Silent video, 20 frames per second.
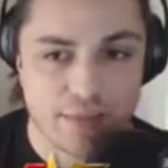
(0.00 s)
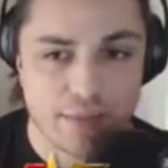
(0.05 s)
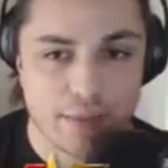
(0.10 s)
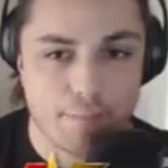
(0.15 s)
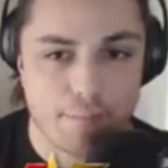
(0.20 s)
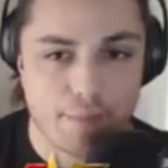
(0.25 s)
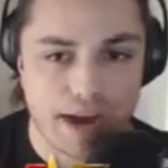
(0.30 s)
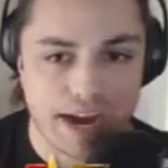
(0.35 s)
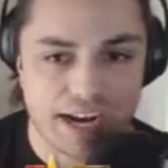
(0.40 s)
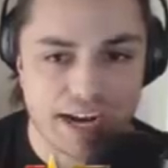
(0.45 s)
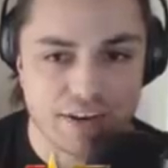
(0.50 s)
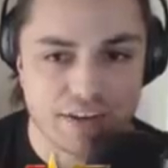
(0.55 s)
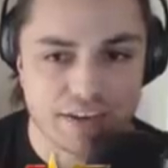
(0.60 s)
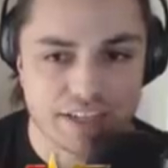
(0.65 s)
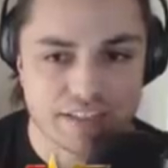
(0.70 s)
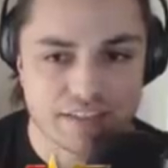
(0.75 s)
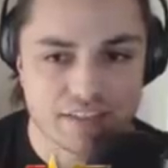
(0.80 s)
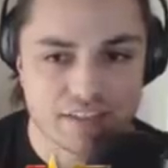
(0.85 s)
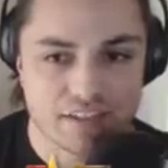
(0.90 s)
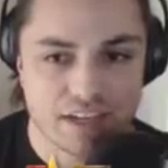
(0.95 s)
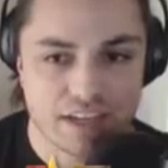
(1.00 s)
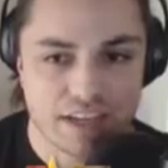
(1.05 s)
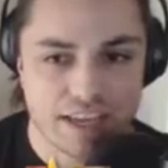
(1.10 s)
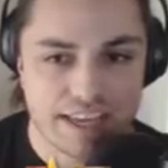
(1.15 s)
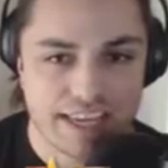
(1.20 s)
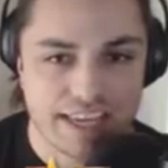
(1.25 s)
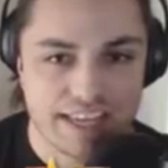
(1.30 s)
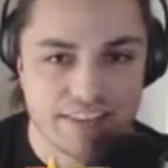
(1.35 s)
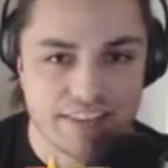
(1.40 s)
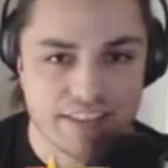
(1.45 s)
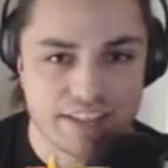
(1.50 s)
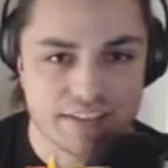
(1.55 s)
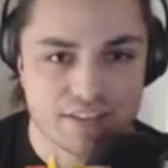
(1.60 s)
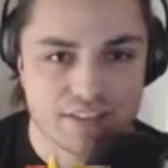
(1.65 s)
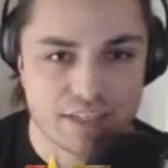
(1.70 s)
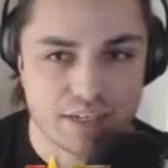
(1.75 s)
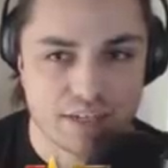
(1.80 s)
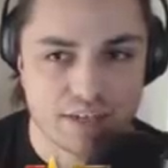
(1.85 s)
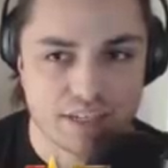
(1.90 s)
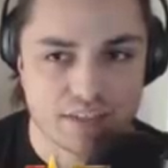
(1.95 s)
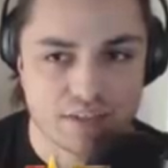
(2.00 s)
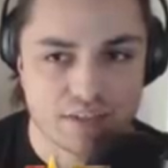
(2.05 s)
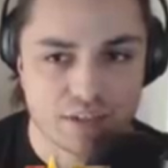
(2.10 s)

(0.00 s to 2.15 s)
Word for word: the Pirates in this series.